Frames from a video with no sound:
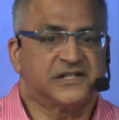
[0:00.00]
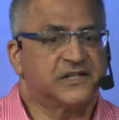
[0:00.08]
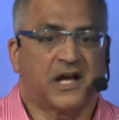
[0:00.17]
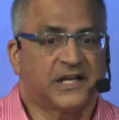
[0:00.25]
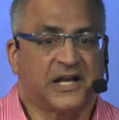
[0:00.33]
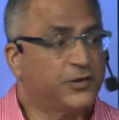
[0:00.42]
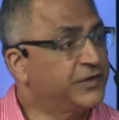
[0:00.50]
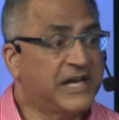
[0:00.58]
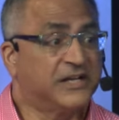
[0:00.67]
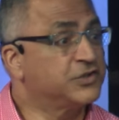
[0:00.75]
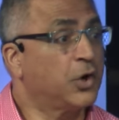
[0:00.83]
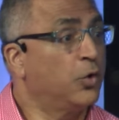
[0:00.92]
not healthy,
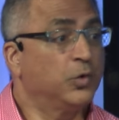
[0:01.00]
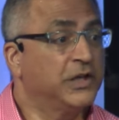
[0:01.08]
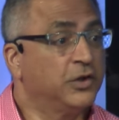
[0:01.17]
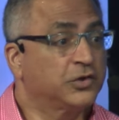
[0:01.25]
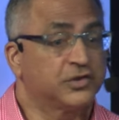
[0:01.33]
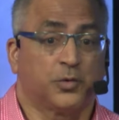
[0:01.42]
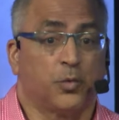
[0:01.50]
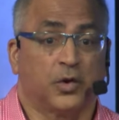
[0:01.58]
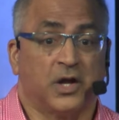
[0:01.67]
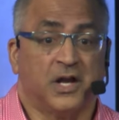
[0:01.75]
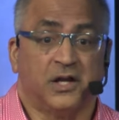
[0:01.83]
and to only look to,